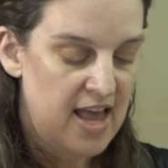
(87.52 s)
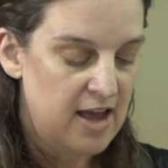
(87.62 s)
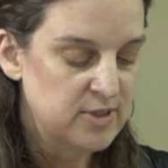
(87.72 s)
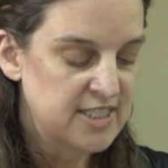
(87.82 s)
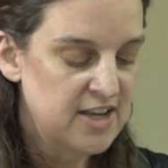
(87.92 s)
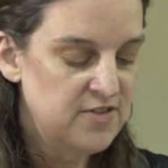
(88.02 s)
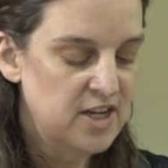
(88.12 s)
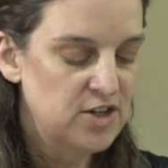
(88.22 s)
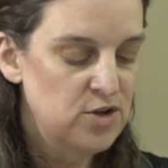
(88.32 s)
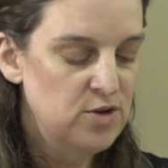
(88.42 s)
and was
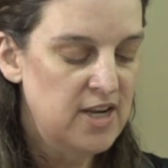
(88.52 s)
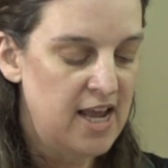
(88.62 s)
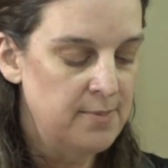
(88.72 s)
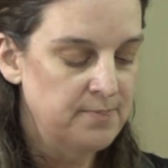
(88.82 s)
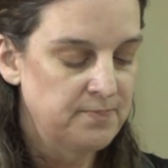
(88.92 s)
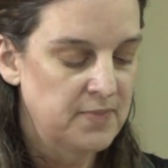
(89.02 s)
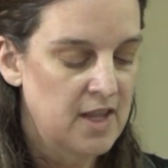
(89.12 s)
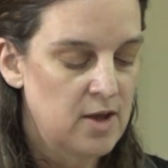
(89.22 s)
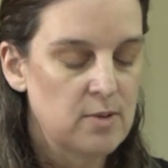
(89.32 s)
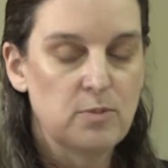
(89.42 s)
given a new name,
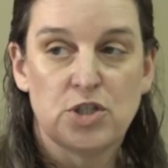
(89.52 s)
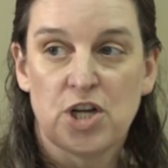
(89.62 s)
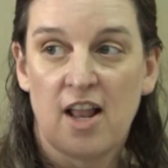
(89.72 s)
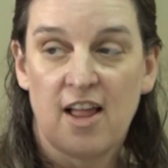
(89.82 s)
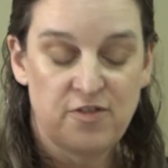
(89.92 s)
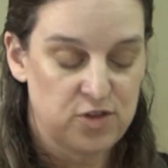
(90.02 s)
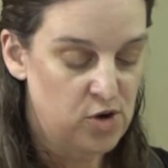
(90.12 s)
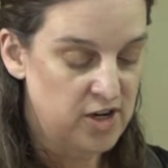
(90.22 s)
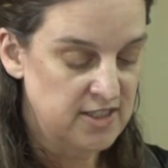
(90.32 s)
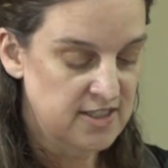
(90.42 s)
Muchala
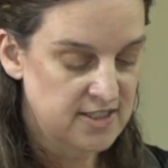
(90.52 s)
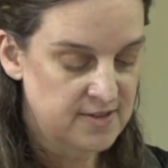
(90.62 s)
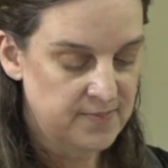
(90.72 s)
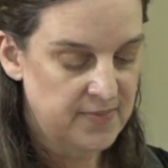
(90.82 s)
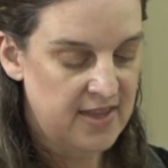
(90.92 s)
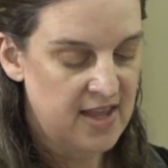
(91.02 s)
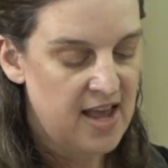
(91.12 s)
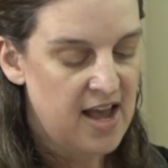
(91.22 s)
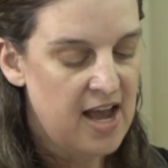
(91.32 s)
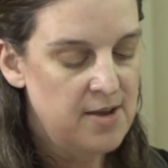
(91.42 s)
Florence.
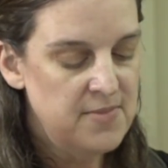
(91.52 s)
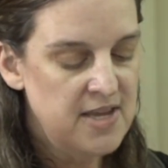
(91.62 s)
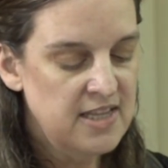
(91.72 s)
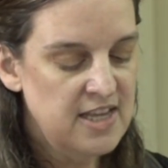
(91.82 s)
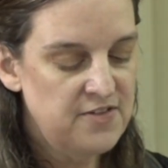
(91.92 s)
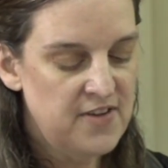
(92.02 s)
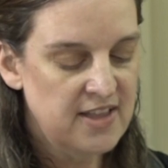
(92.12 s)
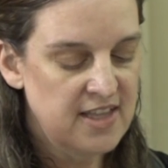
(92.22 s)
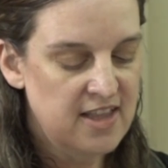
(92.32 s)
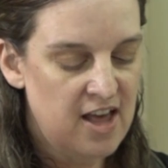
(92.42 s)
I immediately
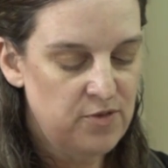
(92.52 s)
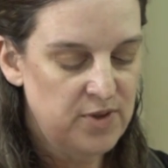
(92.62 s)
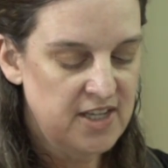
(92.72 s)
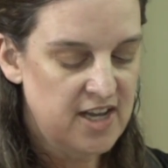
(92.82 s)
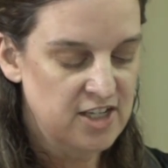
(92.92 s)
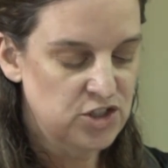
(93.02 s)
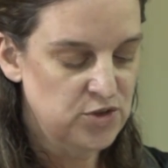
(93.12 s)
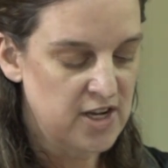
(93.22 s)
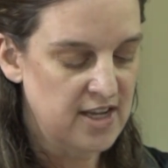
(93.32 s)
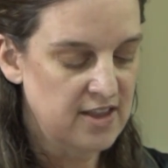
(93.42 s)
fell in love with the
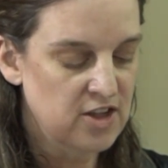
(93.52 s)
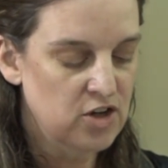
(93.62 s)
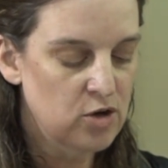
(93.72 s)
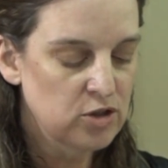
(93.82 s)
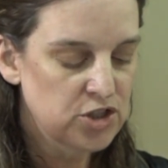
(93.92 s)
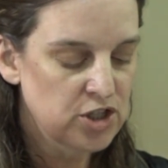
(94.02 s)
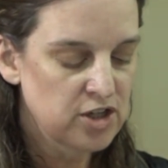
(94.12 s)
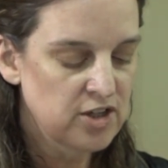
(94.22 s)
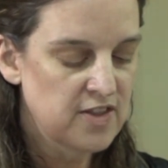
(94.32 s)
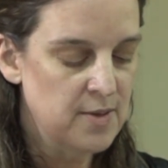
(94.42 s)
country, the
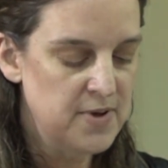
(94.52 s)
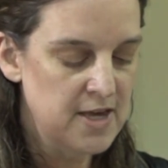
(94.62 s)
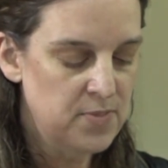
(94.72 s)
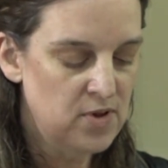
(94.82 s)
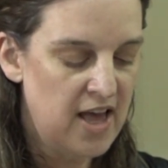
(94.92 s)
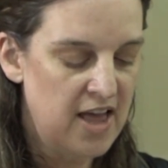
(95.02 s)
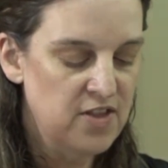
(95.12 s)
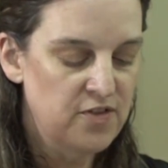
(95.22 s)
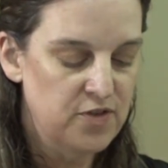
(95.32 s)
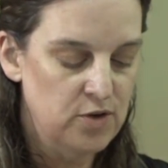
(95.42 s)
culture, the people,
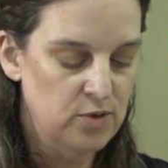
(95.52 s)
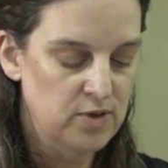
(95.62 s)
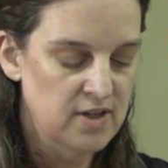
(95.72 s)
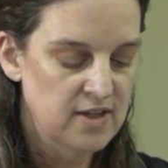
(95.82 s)
and the food.